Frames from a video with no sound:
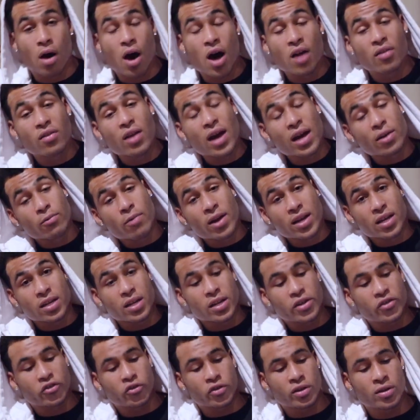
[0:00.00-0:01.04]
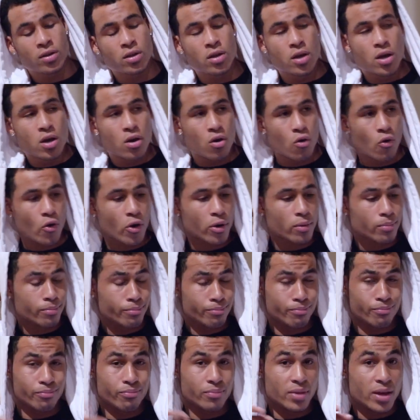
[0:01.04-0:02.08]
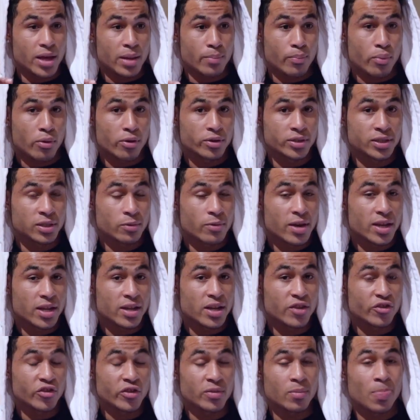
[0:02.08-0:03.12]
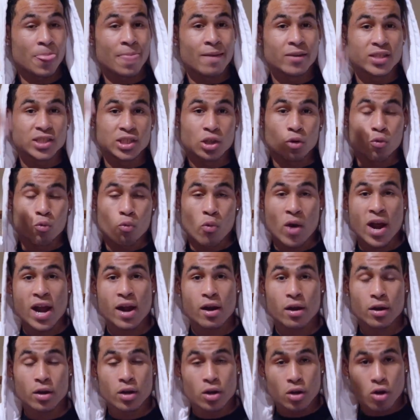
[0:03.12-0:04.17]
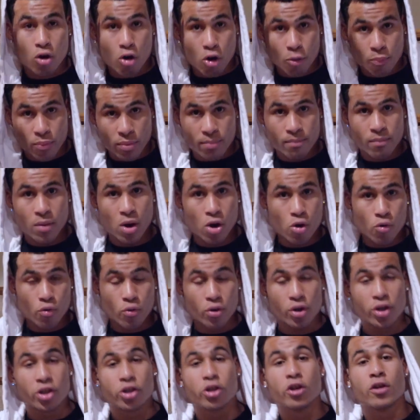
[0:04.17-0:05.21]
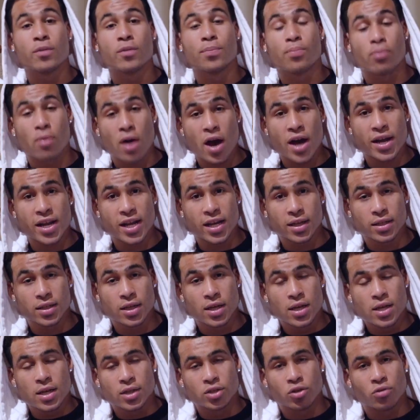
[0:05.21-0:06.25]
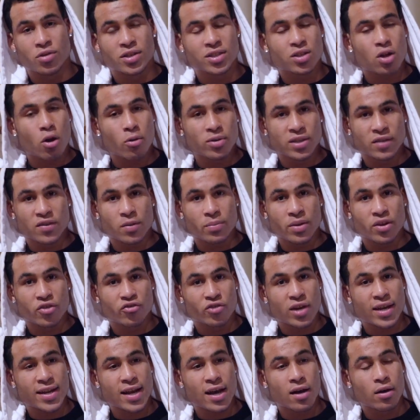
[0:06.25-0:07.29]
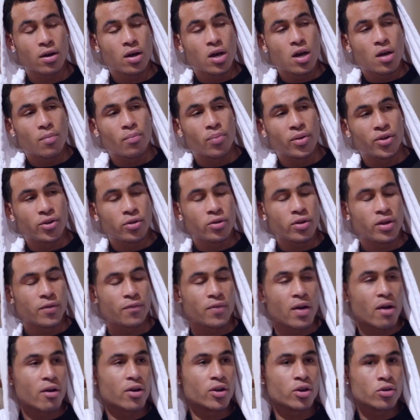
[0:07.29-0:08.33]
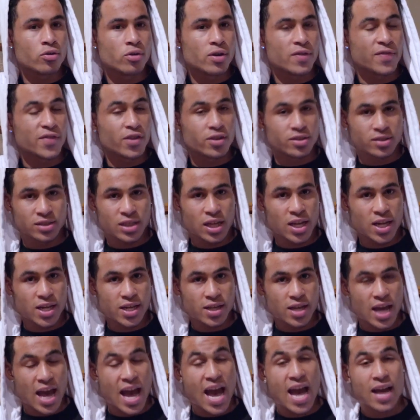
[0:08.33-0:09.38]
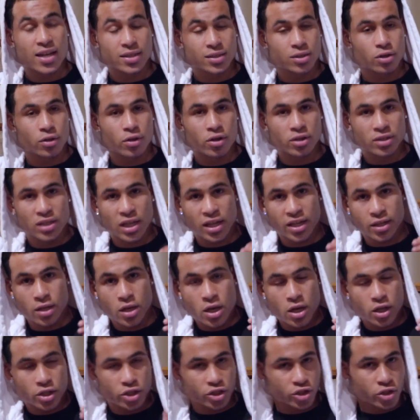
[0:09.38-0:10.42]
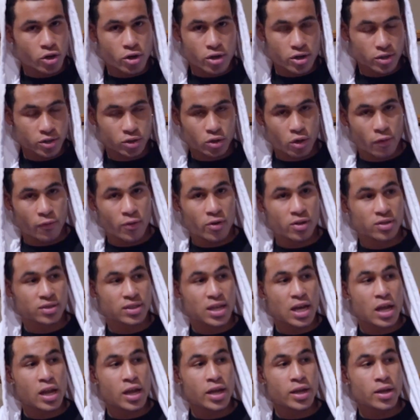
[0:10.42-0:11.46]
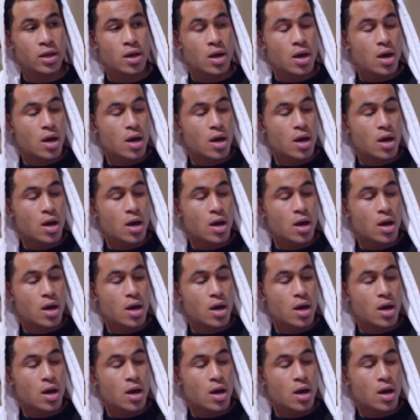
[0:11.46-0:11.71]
online recognition or in-person recognition to wear or promote your product. So it doesn't always have to be a shout out. But dude, if I were you, if you're selling hats or you're selling shirts or if you're selling